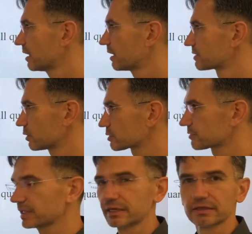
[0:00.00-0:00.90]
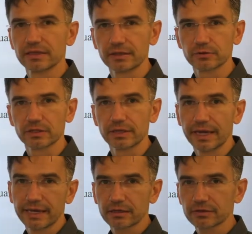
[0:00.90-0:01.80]
It's also related then to the
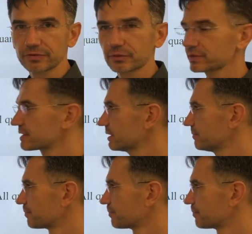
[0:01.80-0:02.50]
angular frequency.